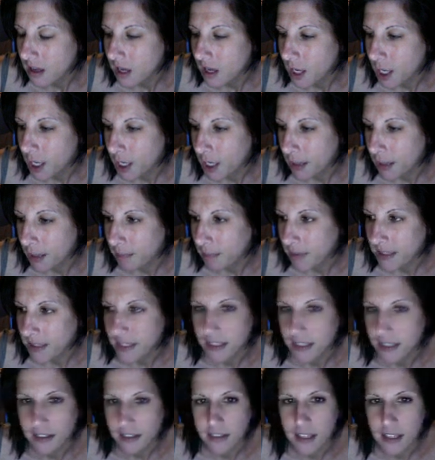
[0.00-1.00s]
um, but the
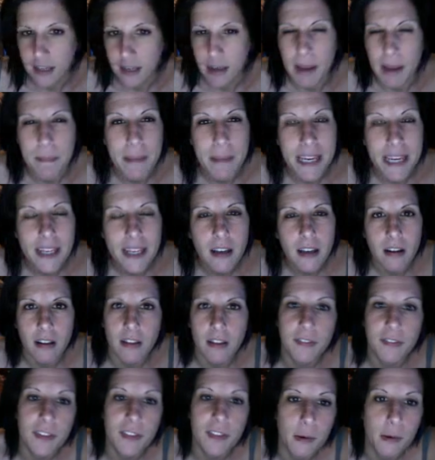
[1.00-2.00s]
next thing I, I, made
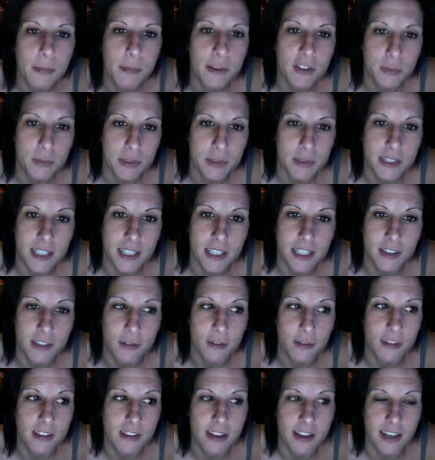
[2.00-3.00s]
cauliflower mashed
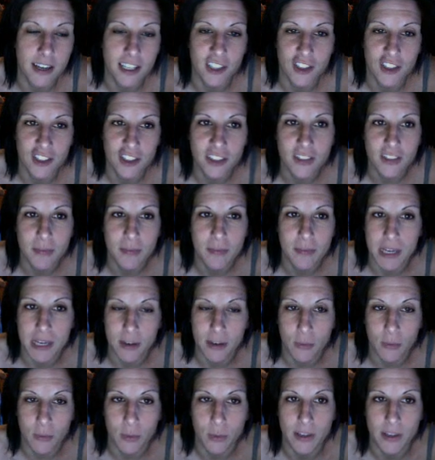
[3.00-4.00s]
potatoes, and I should have made
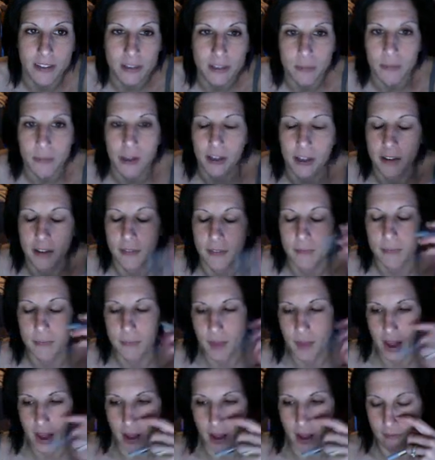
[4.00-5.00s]
a recipe a,
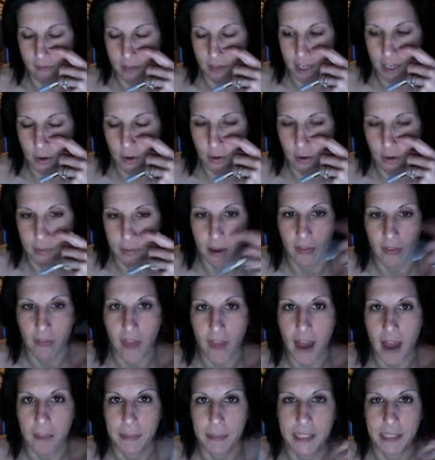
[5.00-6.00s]
a video about
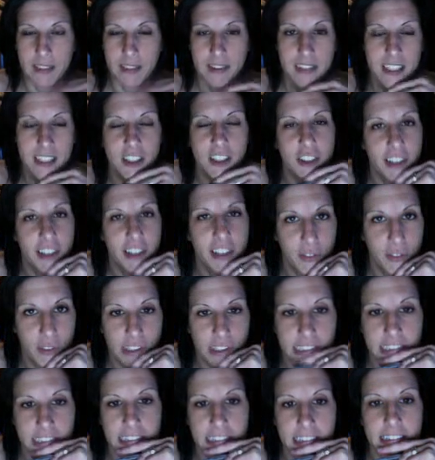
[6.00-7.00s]
that because they turn out
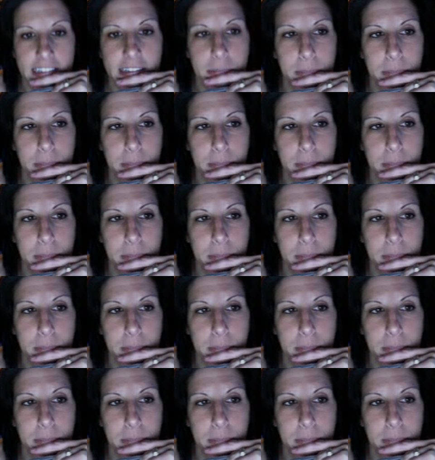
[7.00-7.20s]
really good.